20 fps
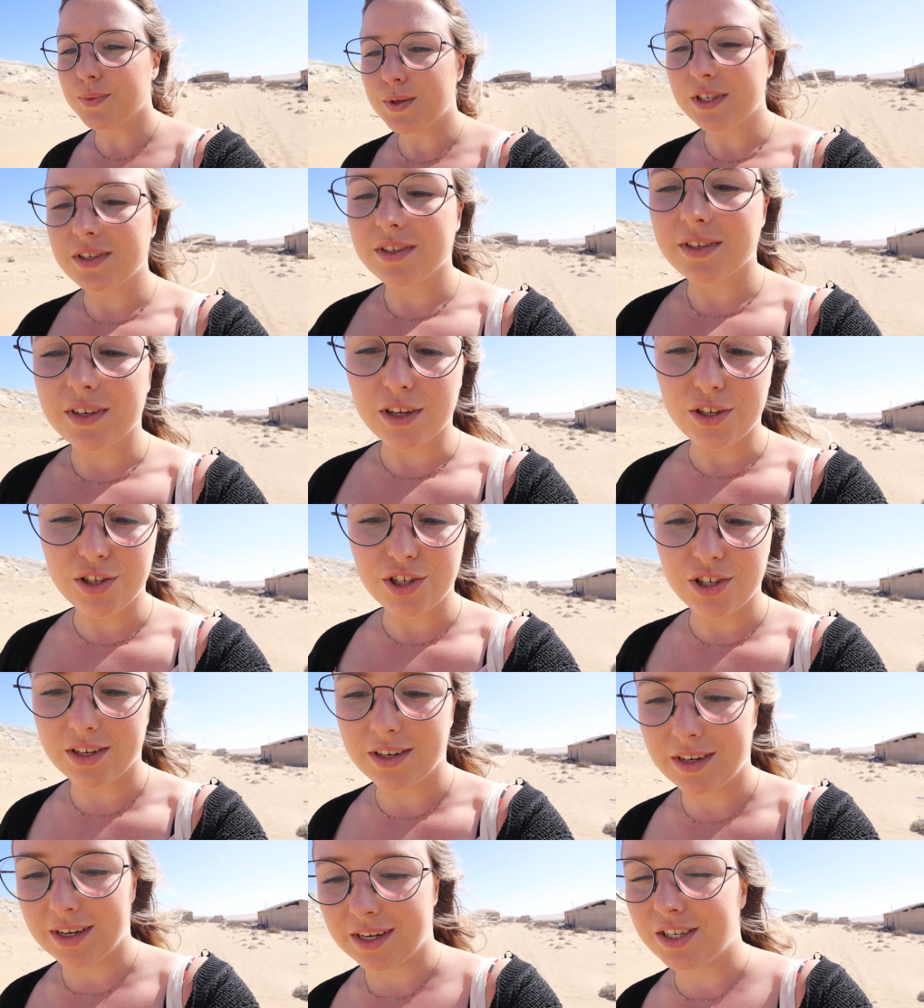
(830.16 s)
was such
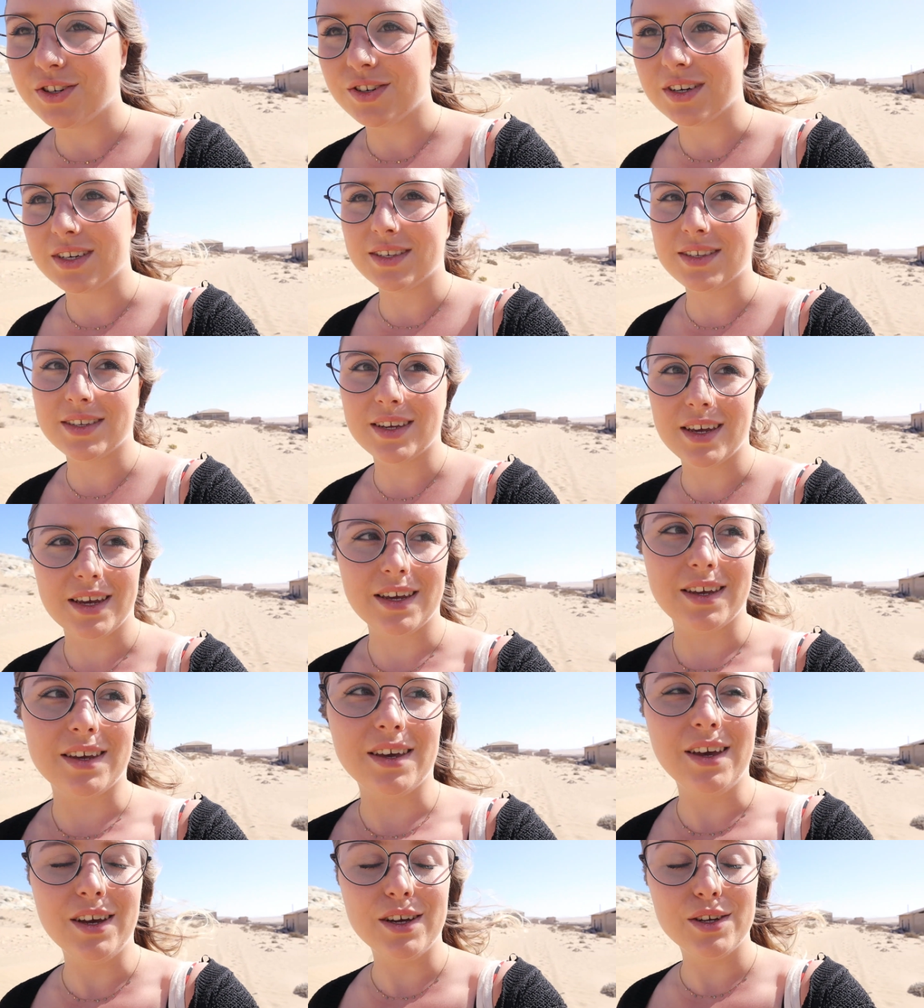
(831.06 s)
an
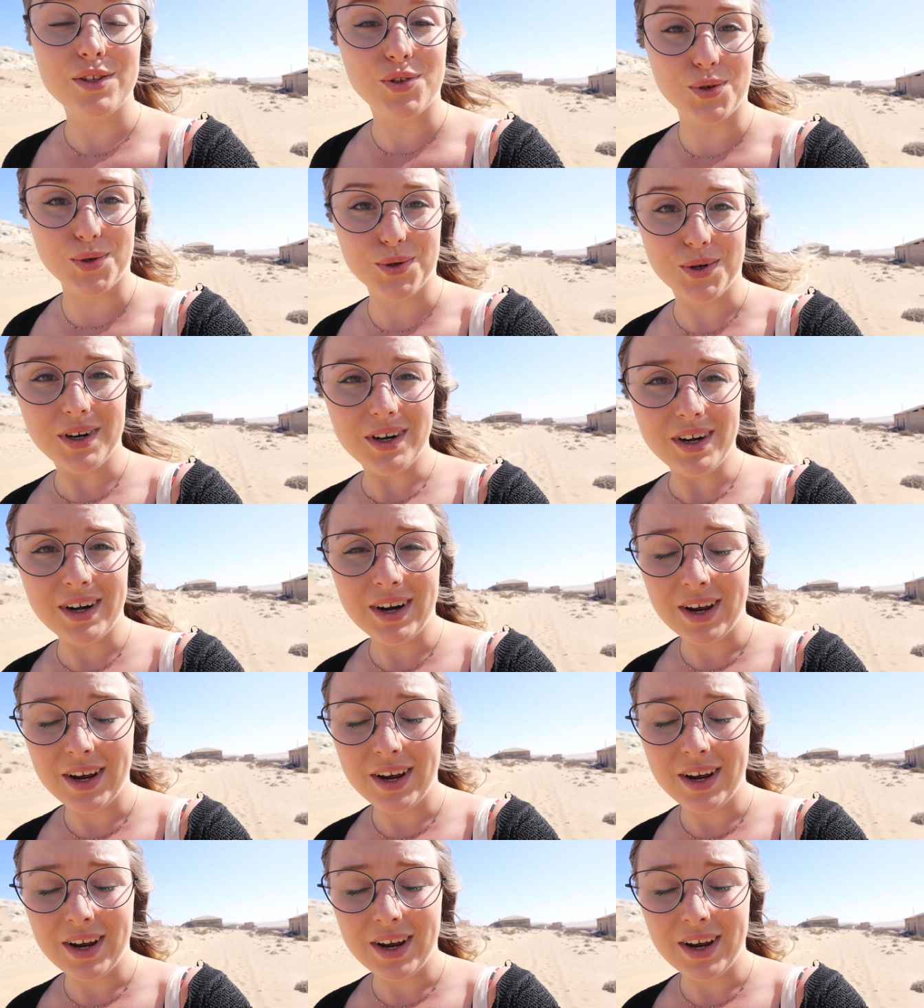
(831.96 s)
interesting tour.